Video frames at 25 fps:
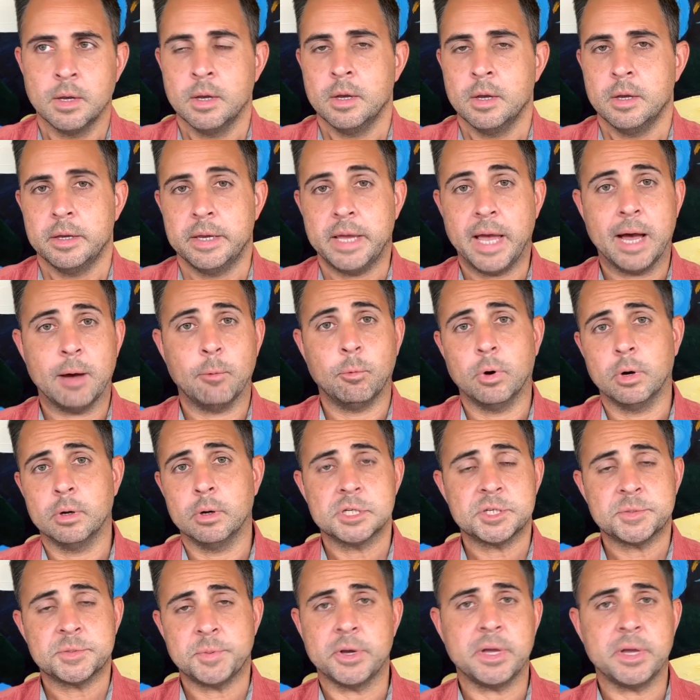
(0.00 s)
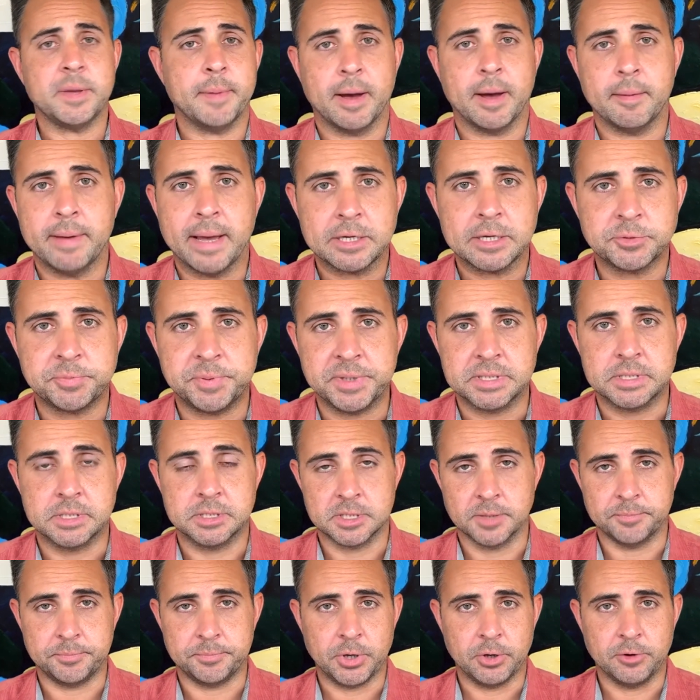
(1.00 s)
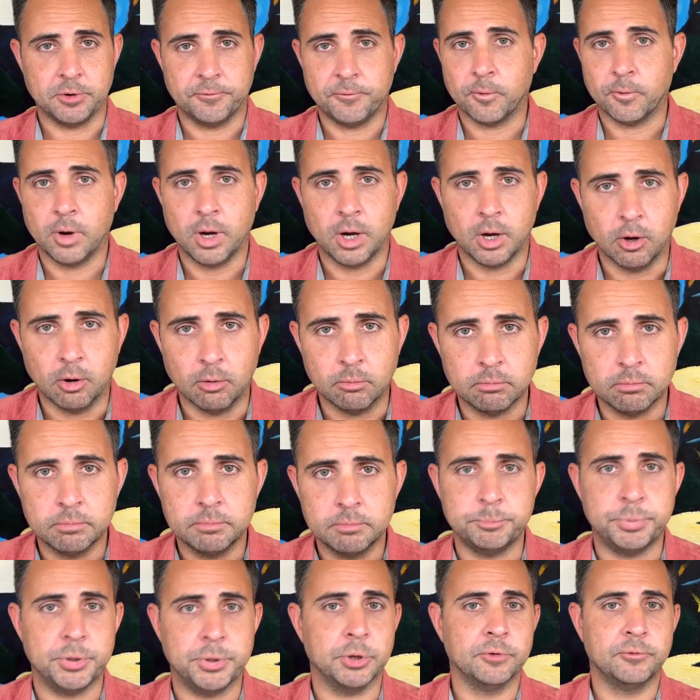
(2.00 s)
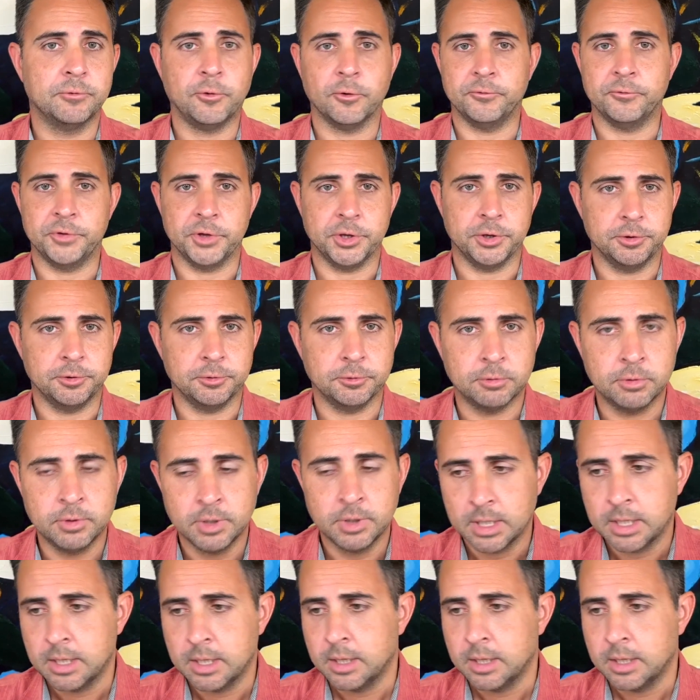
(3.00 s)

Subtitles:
Yeah, well, Smoky Mountain Masterpiece is a beautiful home, beautiful view.